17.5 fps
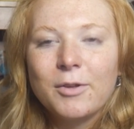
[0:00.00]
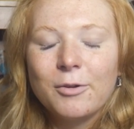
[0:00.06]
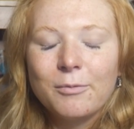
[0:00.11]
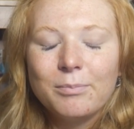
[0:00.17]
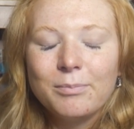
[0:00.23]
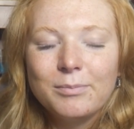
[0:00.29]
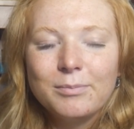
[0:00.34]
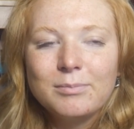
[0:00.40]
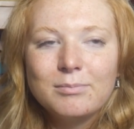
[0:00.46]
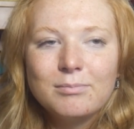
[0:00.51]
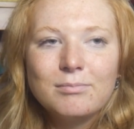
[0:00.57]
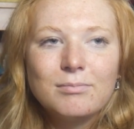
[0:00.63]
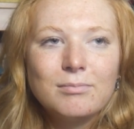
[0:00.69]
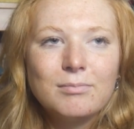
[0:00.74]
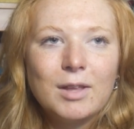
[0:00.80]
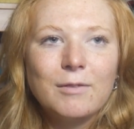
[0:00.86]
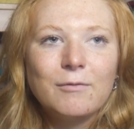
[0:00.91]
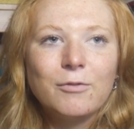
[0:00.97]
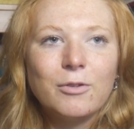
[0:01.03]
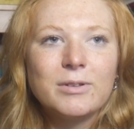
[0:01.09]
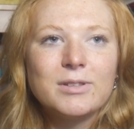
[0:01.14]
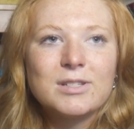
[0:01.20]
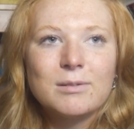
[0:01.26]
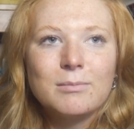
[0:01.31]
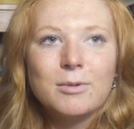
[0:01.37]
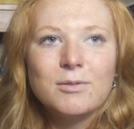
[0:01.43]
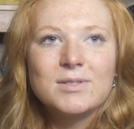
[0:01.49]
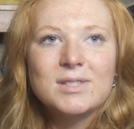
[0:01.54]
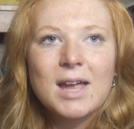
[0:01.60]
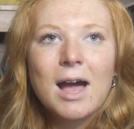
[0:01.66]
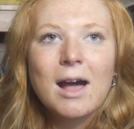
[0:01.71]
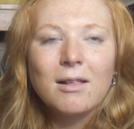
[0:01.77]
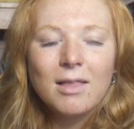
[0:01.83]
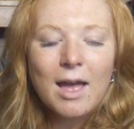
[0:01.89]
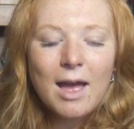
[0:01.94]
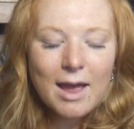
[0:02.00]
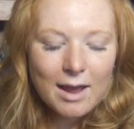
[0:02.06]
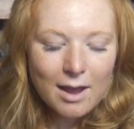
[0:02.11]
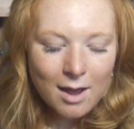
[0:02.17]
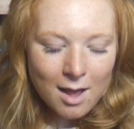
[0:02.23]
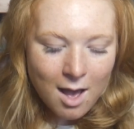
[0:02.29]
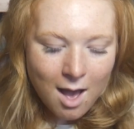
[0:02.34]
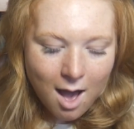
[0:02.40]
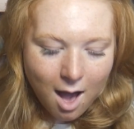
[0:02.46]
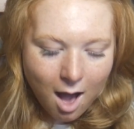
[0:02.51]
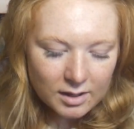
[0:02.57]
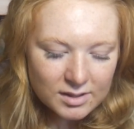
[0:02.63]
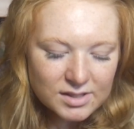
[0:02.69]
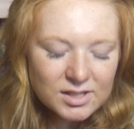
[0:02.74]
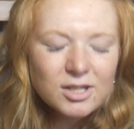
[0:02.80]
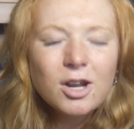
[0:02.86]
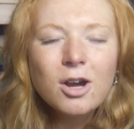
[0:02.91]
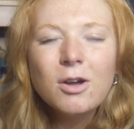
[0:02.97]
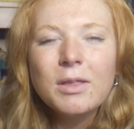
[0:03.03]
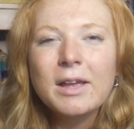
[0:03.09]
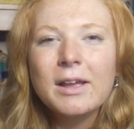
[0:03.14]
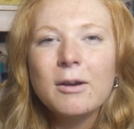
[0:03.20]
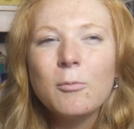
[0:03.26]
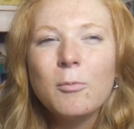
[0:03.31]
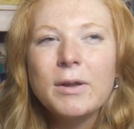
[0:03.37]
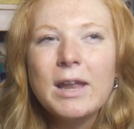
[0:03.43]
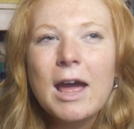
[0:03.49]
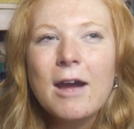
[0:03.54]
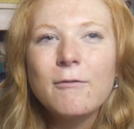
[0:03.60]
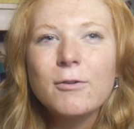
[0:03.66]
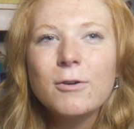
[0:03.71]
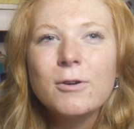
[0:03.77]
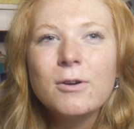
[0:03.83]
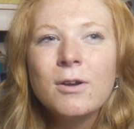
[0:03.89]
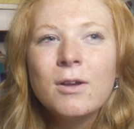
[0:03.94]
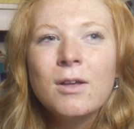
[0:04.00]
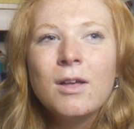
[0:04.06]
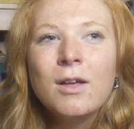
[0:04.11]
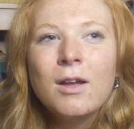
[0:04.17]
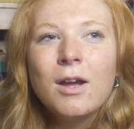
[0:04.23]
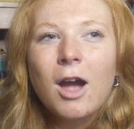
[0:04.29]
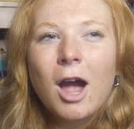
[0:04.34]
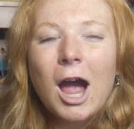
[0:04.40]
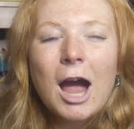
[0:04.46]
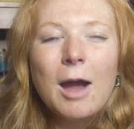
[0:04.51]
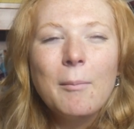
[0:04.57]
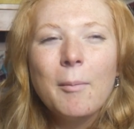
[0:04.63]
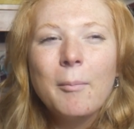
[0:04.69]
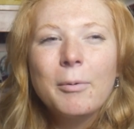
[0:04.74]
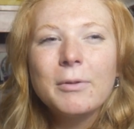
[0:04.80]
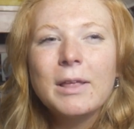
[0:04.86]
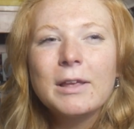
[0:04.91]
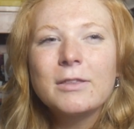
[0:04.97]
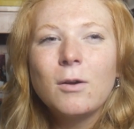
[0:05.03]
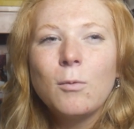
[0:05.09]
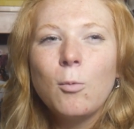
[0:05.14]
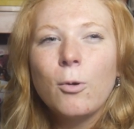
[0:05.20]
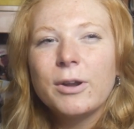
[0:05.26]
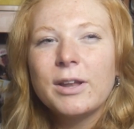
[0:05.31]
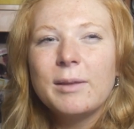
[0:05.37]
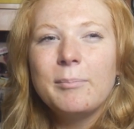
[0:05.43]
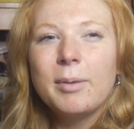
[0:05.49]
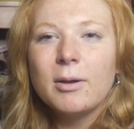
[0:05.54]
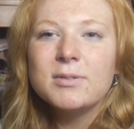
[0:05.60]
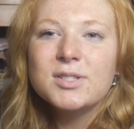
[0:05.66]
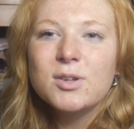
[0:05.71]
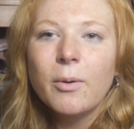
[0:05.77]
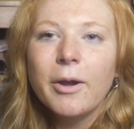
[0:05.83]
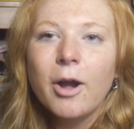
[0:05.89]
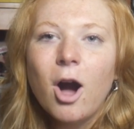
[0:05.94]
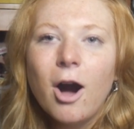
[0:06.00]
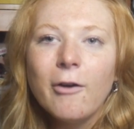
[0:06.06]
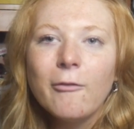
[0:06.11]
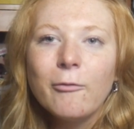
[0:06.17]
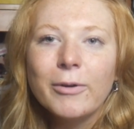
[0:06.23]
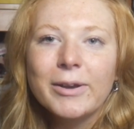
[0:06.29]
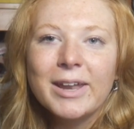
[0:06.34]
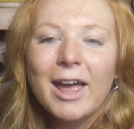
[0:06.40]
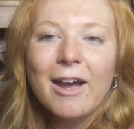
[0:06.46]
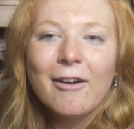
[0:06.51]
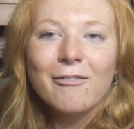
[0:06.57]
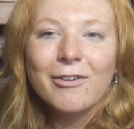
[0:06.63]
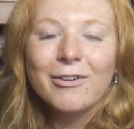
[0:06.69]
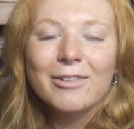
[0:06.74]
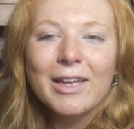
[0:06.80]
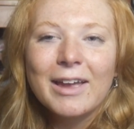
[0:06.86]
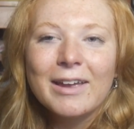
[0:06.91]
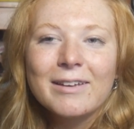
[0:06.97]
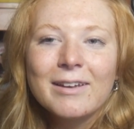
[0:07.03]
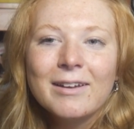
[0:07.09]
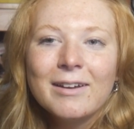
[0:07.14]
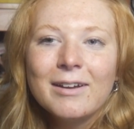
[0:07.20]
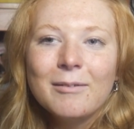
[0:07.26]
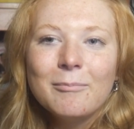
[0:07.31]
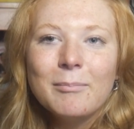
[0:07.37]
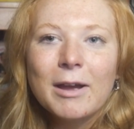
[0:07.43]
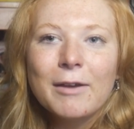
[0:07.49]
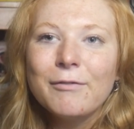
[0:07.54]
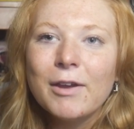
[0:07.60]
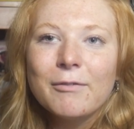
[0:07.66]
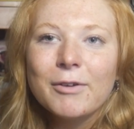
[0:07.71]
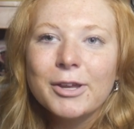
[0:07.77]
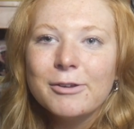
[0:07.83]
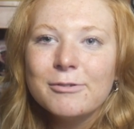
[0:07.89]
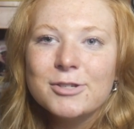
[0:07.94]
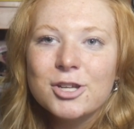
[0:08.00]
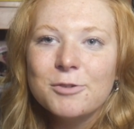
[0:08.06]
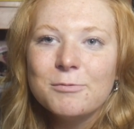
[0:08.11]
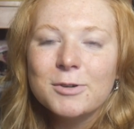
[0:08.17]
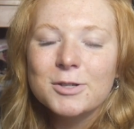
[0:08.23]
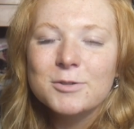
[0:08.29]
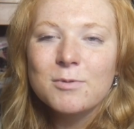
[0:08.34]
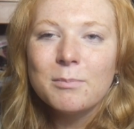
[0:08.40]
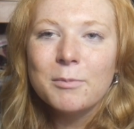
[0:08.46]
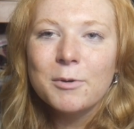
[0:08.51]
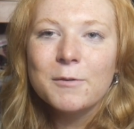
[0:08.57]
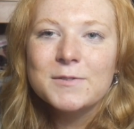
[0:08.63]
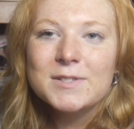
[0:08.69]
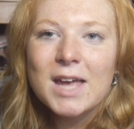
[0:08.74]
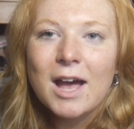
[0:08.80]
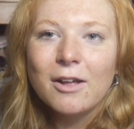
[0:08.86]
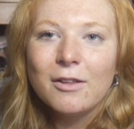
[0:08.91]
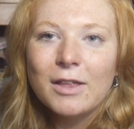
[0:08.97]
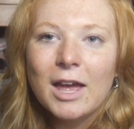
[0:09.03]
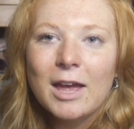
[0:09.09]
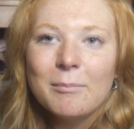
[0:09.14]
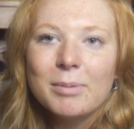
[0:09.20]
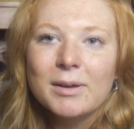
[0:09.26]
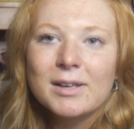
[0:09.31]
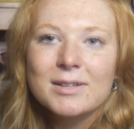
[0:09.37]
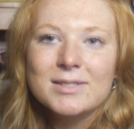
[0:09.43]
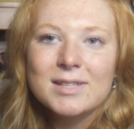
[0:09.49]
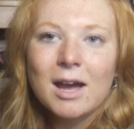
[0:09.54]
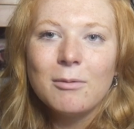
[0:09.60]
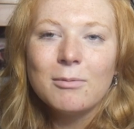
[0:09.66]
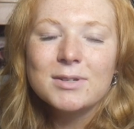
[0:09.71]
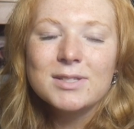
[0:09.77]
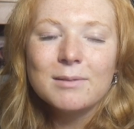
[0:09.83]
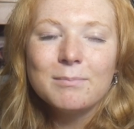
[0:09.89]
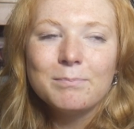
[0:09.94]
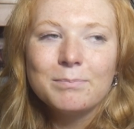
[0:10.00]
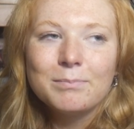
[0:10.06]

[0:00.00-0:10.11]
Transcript: or influencer moves to LA. Because, you know, like, whenever, I remember, like, the warning bells going off whenever, like, my favorite YouTubers would move to LA because that was a